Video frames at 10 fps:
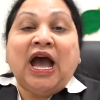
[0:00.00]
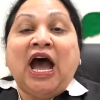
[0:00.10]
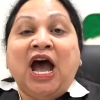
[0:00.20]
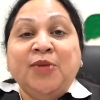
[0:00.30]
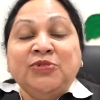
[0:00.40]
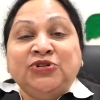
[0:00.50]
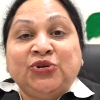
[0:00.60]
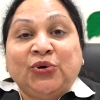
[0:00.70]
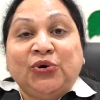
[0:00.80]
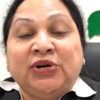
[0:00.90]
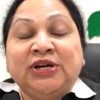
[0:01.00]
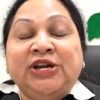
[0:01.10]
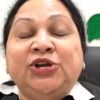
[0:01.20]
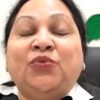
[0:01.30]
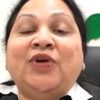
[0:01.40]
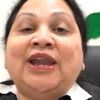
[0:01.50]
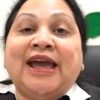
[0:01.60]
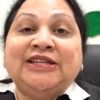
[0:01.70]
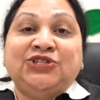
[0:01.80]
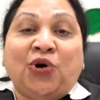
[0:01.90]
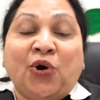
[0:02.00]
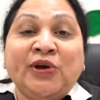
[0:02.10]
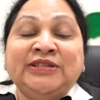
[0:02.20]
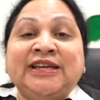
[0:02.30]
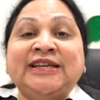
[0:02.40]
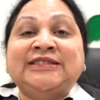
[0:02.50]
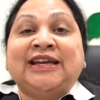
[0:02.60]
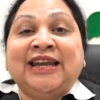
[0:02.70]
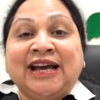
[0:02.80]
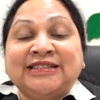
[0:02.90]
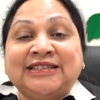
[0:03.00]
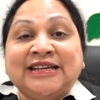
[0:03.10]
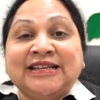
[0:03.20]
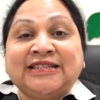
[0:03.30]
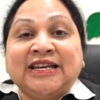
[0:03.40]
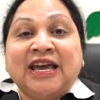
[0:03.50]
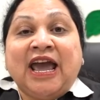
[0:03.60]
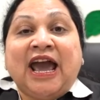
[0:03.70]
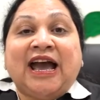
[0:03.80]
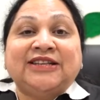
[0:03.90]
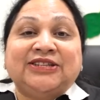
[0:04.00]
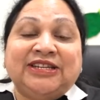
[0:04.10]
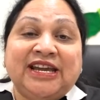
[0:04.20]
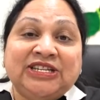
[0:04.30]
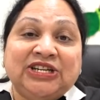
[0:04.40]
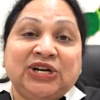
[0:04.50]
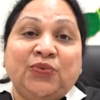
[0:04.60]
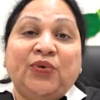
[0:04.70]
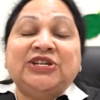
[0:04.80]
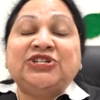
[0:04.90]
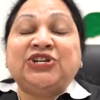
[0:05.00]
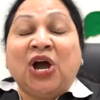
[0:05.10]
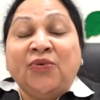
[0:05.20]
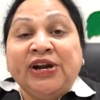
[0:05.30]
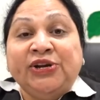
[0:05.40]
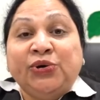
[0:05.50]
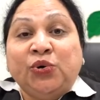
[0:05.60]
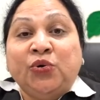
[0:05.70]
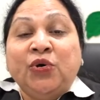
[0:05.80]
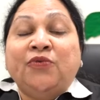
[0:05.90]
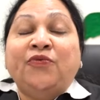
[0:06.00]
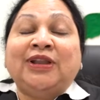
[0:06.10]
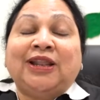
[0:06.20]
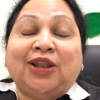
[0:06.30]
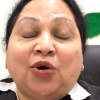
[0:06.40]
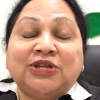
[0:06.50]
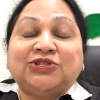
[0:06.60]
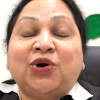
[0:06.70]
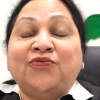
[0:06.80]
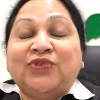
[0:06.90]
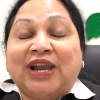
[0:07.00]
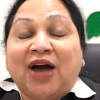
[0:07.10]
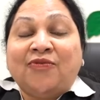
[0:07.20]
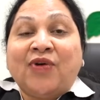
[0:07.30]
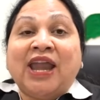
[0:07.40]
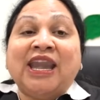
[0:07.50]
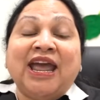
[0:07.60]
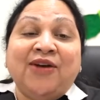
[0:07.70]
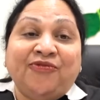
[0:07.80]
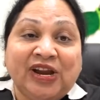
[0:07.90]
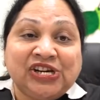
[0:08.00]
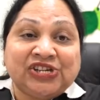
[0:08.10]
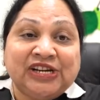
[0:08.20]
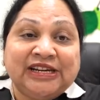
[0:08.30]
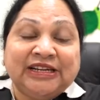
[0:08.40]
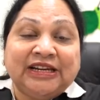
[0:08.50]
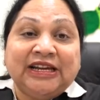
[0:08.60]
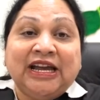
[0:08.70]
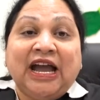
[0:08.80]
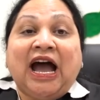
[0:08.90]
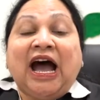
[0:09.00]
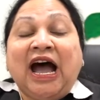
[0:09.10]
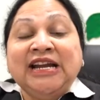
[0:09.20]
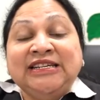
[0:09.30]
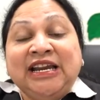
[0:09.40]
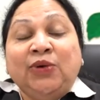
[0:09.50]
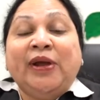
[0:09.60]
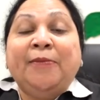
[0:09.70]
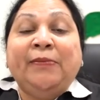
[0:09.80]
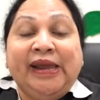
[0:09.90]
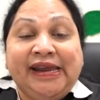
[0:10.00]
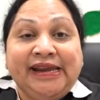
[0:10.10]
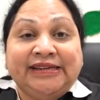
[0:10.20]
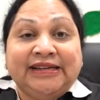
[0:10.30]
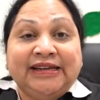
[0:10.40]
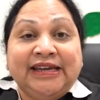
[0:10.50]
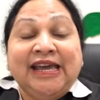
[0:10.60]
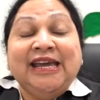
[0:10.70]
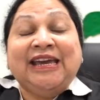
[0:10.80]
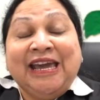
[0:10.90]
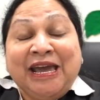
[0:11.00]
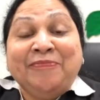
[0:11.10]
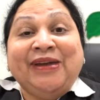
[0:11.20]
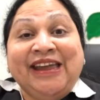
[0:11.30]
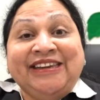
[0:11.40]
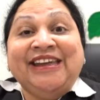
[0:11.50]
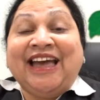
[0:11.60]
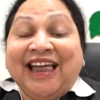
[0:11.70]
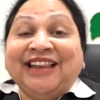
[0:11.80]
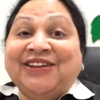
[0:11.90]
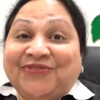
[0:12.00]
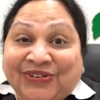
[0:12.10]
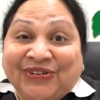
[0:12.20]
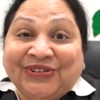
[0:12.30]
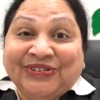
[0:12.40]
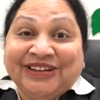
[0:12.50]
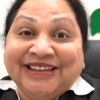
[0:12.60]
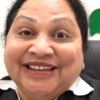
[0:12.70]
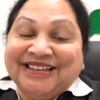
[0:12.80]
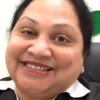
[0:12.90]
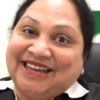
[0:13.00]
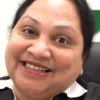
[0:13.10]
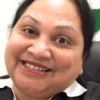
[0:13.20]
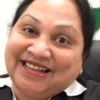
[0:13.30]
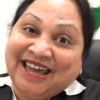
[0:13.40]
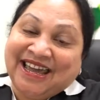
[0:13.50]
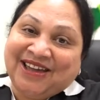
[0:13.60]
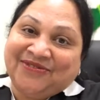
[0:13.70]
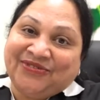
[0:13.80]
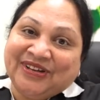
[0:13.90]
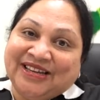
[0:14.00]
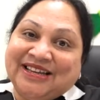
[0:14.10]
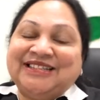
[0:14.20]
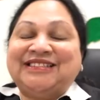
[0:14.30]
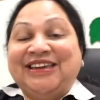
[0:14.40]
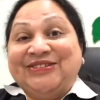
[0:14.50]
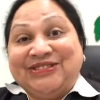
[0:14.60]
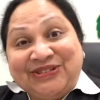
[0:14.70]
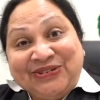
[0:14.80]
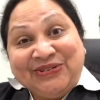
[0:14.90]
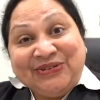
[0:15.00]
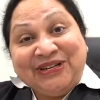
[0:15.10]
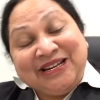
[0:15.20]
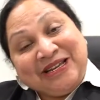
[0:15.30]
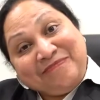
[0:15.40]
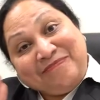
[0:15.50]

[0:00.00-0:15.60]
I'm sure you will enjoy these classes as the teacher will shower you with lots of love and affection. Until we meet, keep eating healthy food, stay safe, see you soon,